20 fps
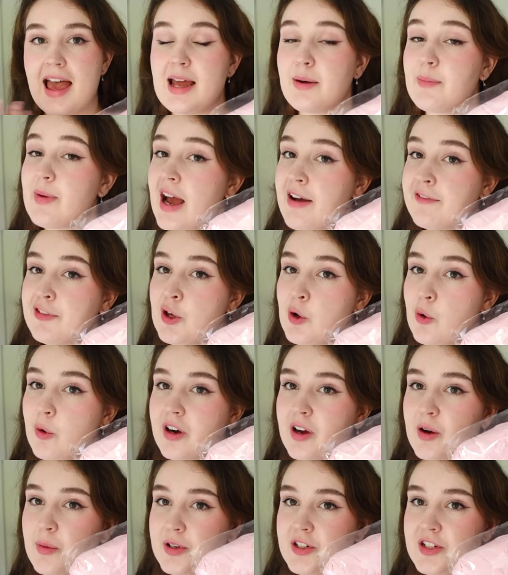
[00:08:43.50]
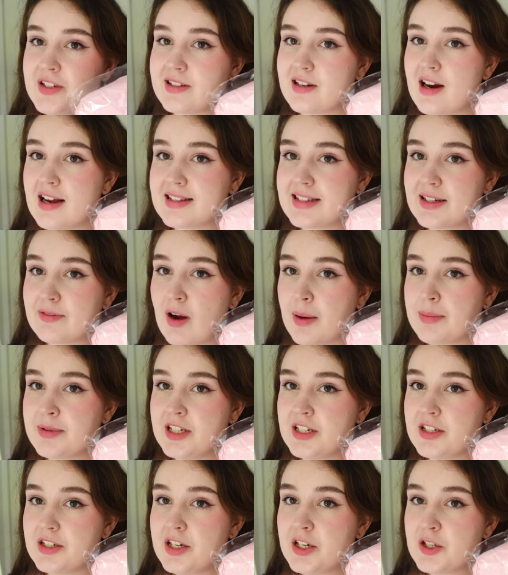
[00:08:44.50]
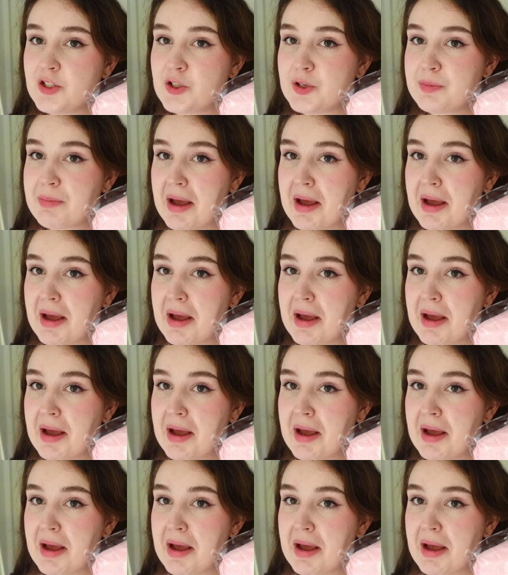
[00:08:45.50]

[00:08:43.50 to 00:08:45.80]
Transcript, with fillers: and we have the order, which is nicely wrapped in tissue